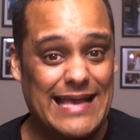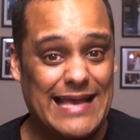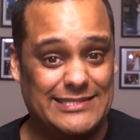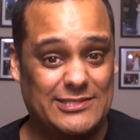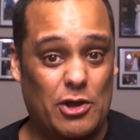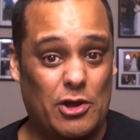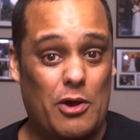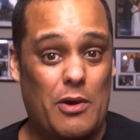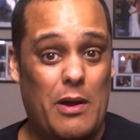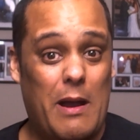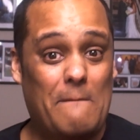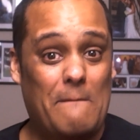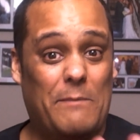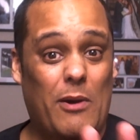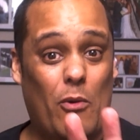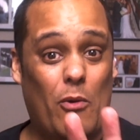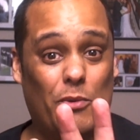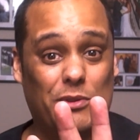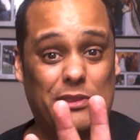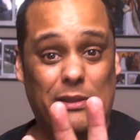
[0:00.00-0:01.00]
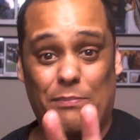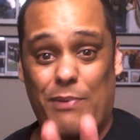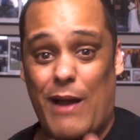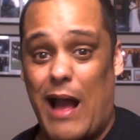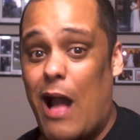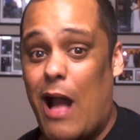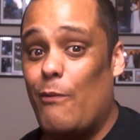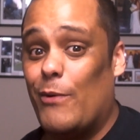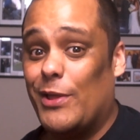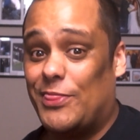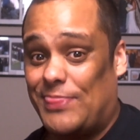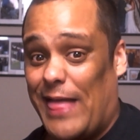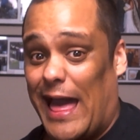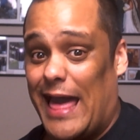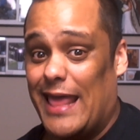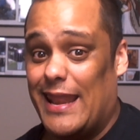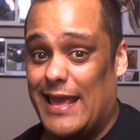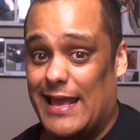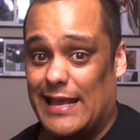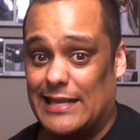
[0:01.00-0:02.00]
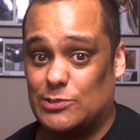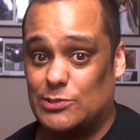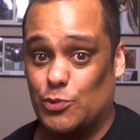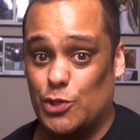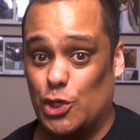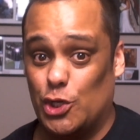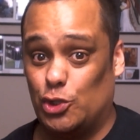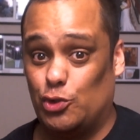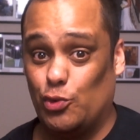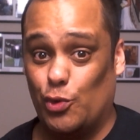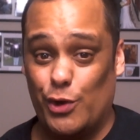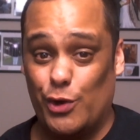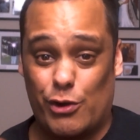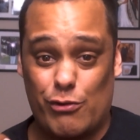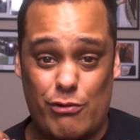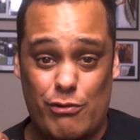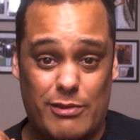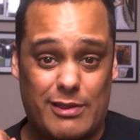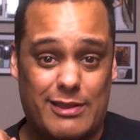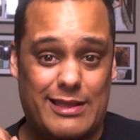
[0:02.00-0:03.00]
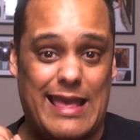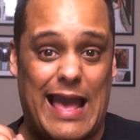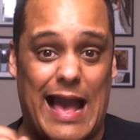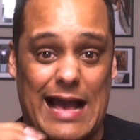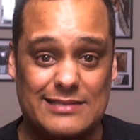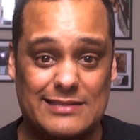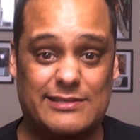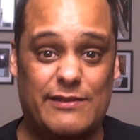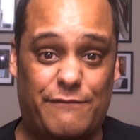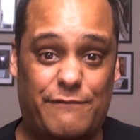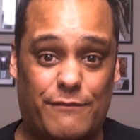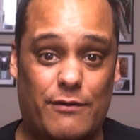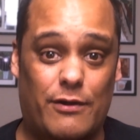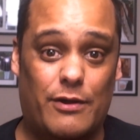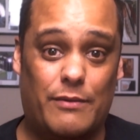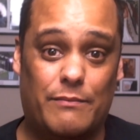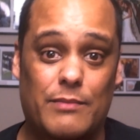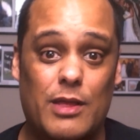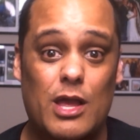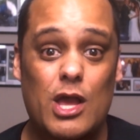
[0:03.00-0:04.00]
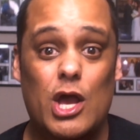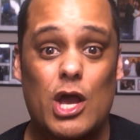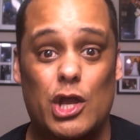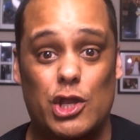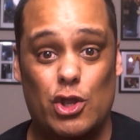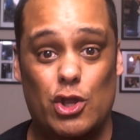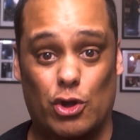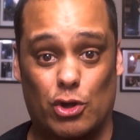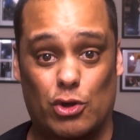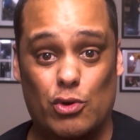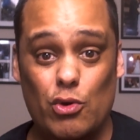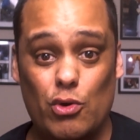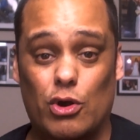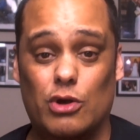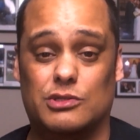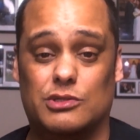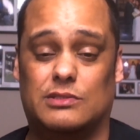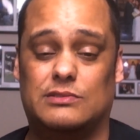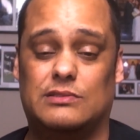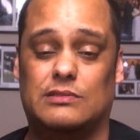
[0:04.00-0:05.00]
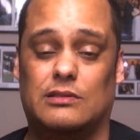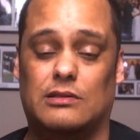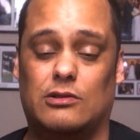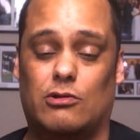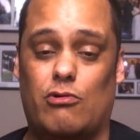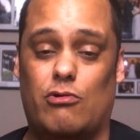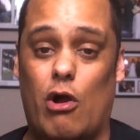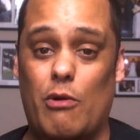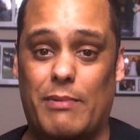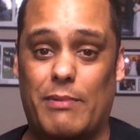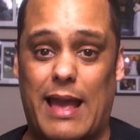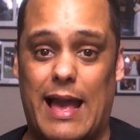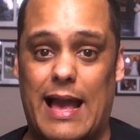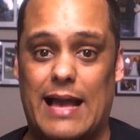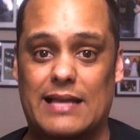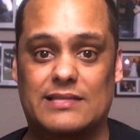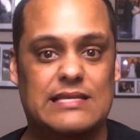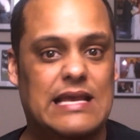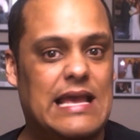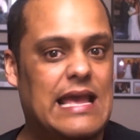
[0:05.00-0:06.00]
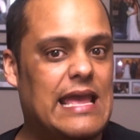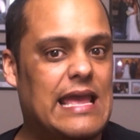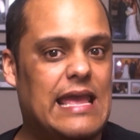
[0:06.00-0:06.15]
So, but with the problem with that is, when you're doing casting from your Google Chromecast,